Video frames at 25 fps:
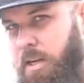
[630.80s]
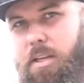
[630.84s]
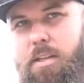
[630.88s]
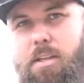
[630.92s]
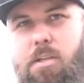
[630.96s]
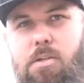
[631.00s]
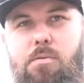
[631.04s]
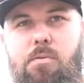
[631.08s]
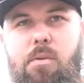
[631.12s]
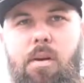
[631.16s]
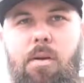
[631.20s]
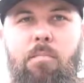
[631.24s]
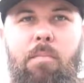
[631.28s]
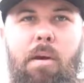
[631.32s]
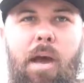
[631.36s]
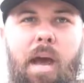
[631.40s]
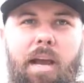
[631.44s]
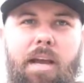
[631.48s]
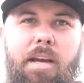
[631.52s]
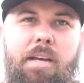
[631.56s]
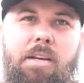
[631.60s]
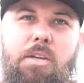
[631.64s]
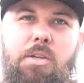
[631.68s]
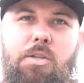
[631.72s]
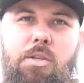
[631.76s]
get this rig
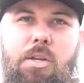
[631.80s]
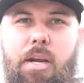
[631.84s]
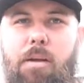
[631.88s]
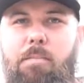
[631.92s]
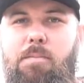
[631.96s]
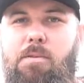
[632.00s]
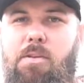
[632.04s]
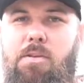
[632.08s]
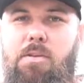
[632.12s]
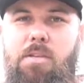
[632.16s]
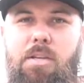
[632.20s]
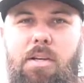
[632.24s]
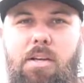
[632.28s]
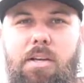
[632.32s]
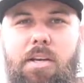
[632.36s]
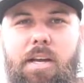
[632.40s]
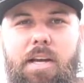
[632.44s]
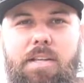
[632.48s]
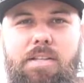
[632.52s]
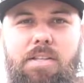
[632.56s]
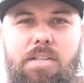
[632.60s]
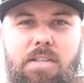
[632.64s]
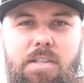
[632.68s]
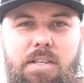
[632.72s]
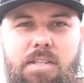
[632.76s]
back into shape so Dylan
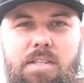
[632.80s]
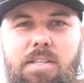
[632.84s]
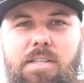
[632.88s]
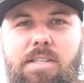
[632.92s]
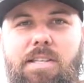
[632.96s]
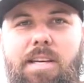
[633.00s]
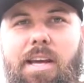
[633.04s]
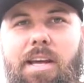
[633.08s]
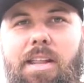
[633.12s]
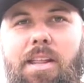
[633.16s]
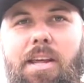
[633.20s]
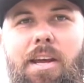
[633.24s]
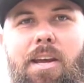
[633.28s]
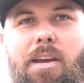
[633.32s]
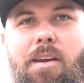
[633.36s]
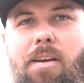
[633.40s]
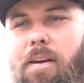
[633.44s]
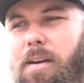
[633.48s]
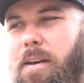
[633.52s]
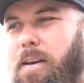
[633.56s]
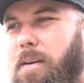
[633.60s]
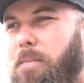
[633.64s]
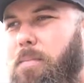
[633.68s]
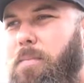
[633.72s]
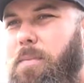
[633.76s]
has a decent daily.
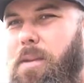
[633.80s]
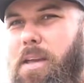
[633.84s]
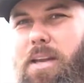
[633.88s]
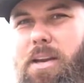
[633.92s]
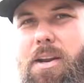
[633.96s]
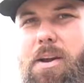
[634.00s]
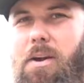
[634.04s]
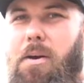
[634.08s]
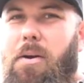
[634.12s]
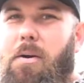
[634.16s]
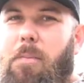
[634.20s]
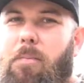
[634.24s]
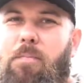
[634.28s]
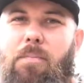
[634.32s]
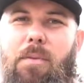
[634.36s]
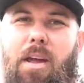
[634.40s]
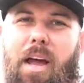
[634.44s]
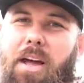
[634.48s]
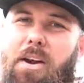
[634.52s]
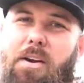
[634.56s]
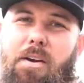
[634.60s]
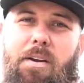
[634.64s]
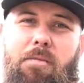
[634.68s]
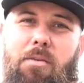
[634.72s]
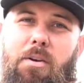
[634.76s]
I know
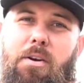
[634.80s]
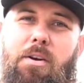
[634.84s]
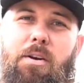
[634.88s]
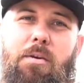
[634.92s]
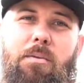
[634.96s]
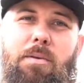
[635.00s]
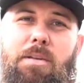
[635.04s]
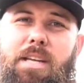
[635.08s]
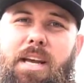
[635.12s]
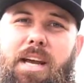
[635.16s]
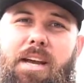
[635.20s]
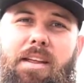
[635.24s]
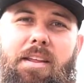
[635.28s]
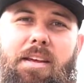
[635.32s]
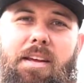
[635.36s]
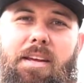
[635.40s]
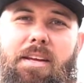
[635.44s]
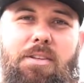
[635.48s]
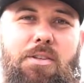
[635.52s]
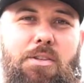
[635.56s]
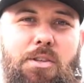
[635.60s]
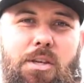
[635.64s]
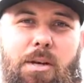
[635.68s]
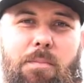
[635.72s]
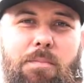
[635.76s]
I don't even agree with
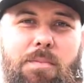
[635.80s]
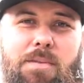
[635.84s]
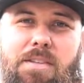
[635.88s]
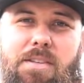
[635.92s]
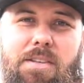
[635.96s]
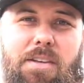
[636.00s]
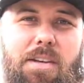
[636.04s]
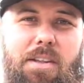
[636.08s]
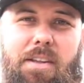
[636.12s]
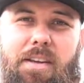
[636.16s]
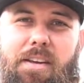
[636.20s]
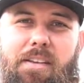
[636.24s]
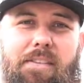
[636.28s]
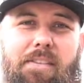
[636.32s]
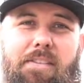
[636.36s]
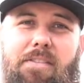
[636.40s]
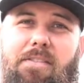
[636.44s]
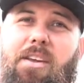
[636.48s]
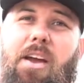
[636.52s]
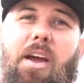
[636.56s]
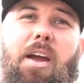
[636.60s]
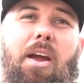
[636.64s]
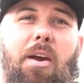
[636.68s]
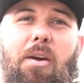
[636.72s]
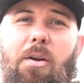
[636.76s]
dailying Jeeps. I think it's a
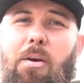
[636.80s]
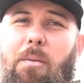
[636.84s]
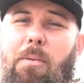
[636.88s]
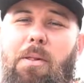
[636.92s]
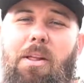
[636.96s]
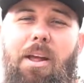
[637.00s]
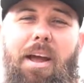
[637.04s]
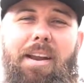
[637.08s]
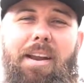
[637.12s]
terrible